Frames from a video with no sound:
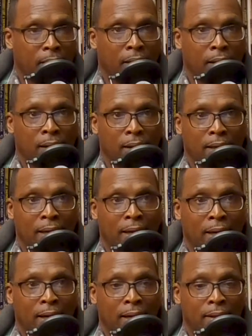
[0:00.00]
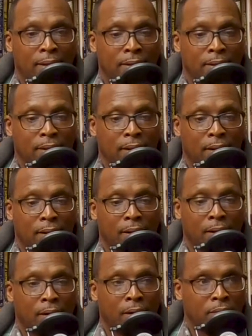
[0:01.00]
and
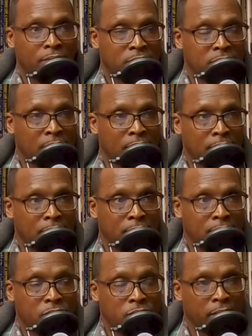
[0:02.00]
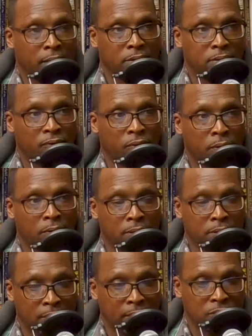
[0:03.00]
all of a sudden he's
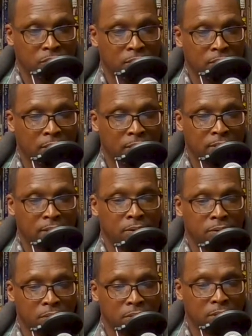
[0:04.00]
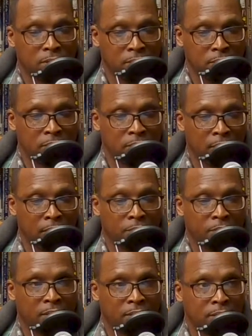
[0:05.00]
transferred addiction. He continues to
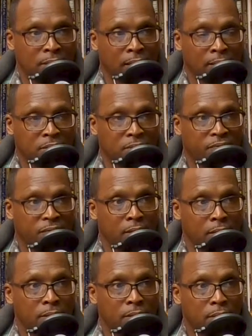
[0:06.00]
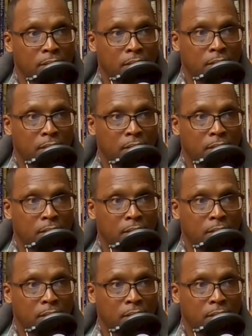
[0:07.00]
take it because he likes the feeling,